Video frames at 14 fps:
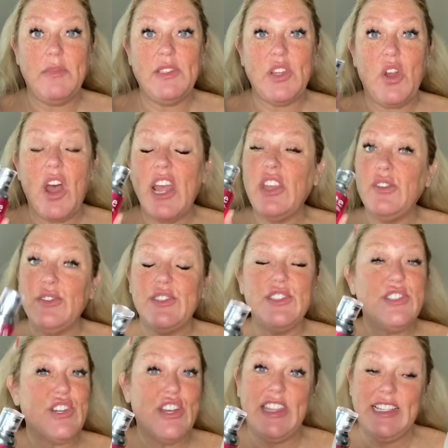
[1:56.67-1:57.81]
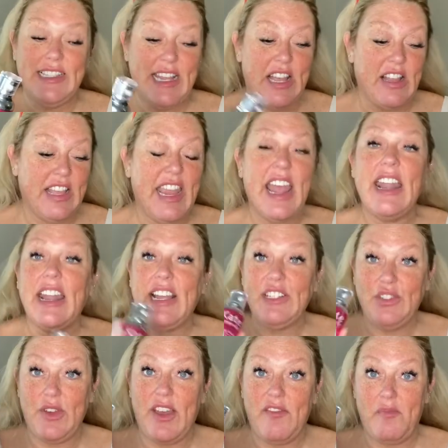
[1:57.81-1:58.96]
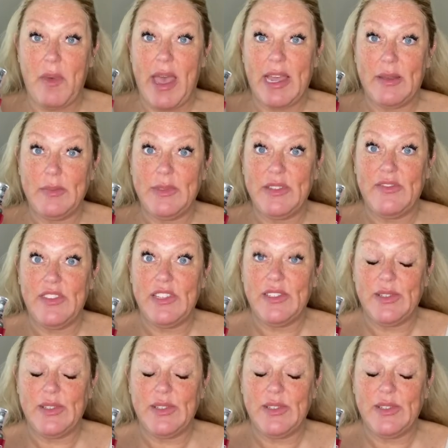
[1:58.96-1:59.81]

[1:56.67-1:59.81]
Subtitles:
So I use this on the daily, and I do have backups of this